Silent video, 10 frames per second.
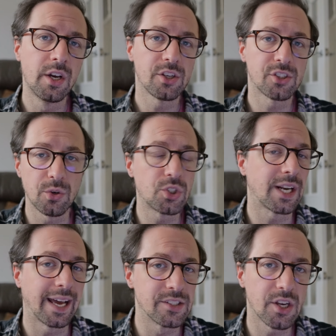
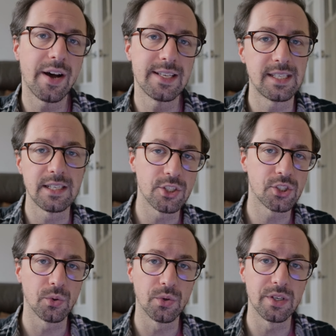social anxiety
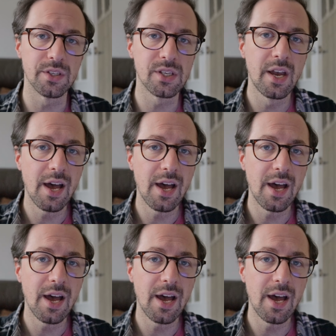disorders,